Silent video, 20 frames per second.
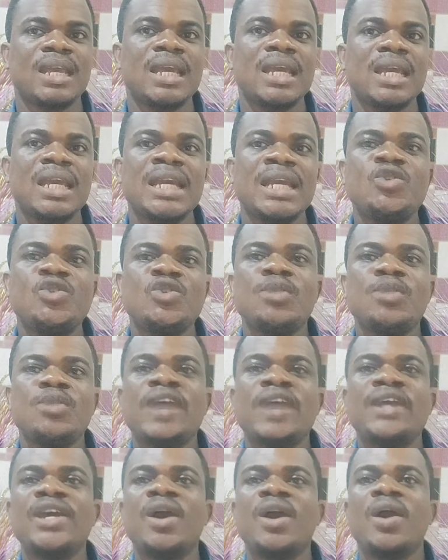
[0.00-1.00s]
it will be
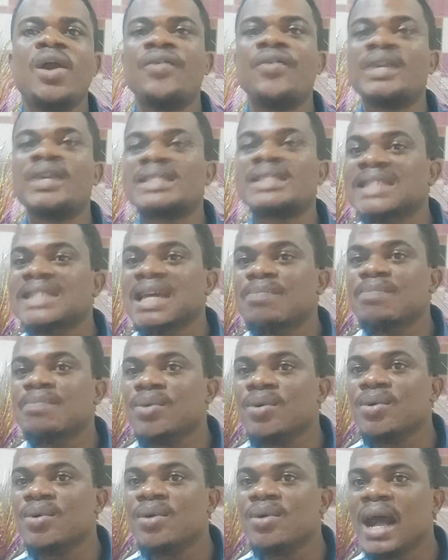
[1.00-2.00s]
very
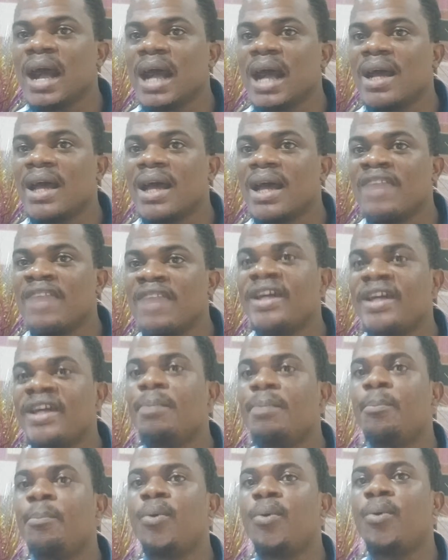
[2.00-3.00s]
unreasonable, a
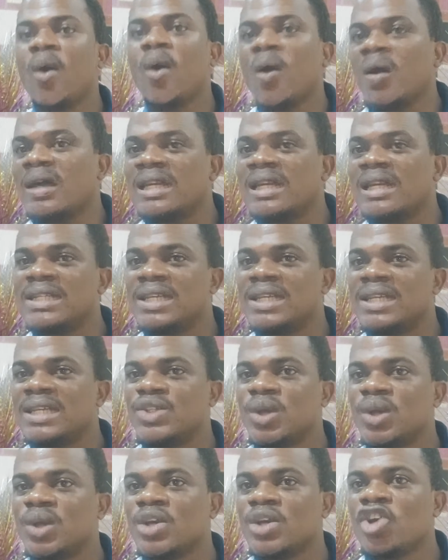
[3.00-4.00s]
very poor
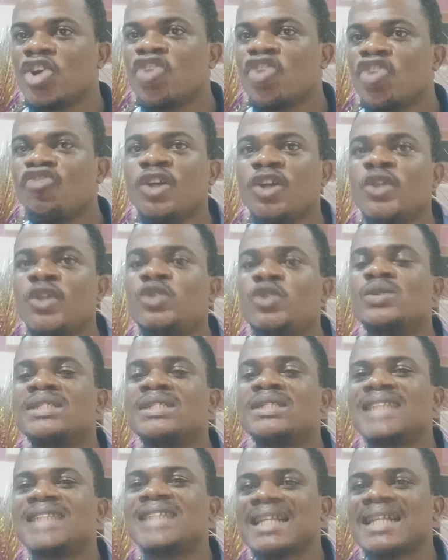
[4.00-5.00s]
organization for you to
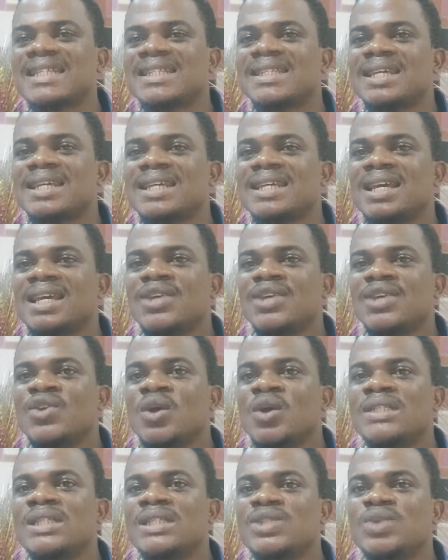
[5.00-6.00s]
start
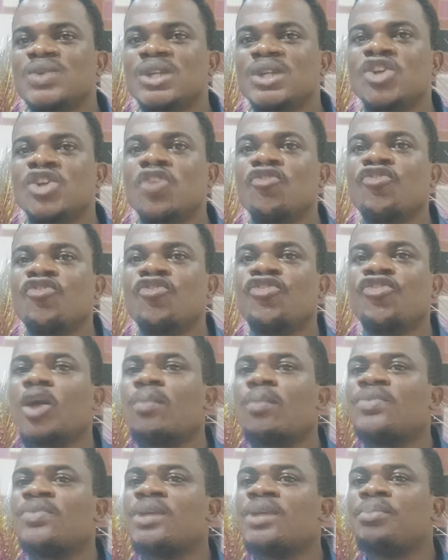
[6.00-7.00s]
your situation
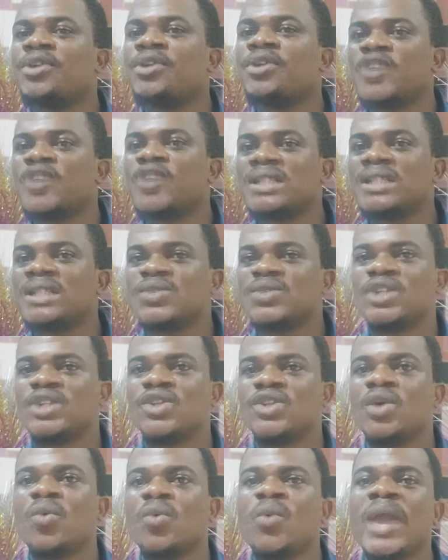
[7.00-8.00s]
from the previous
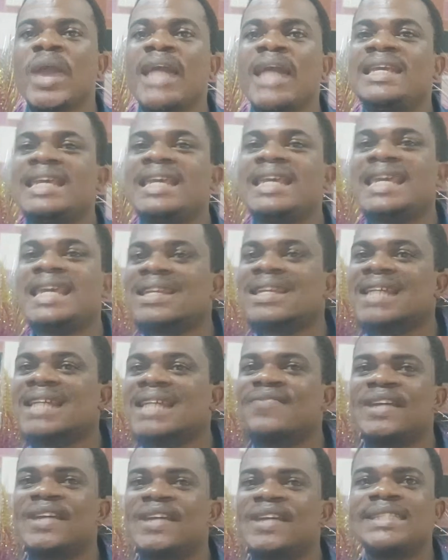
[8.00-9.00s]
situation where the
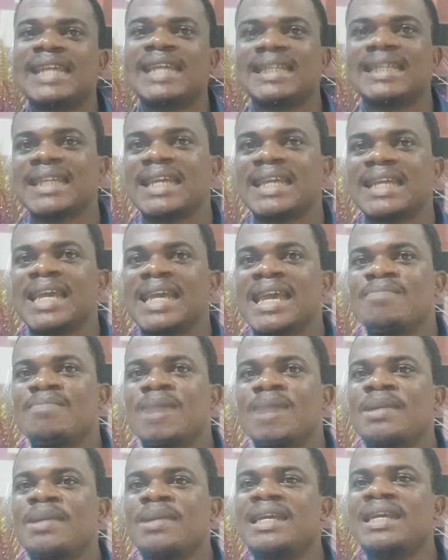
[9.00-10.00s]
illness first started.
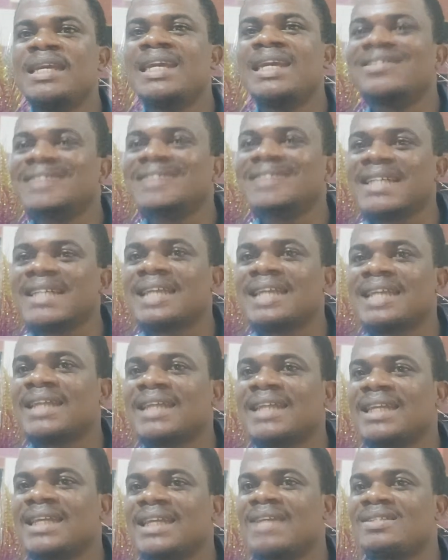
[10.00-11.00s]
Maybe the illness
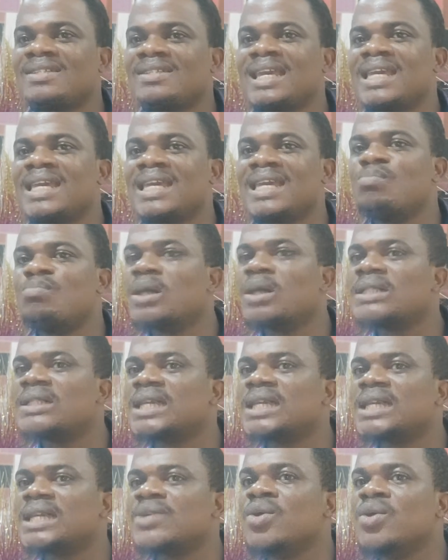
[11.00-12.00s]
started, let's say, a
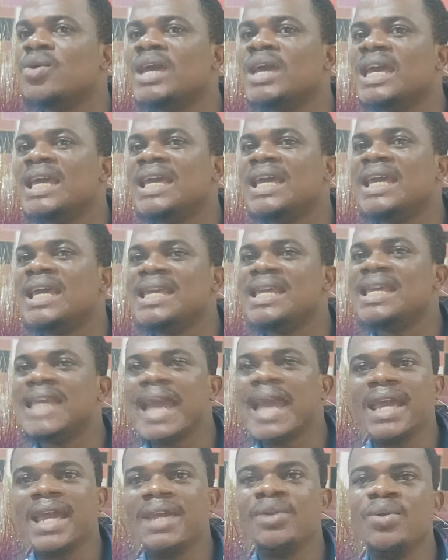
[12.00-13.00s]
month ago, a
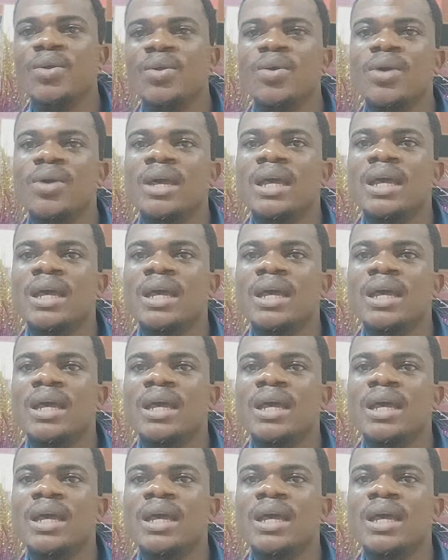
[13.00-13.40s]
year ago.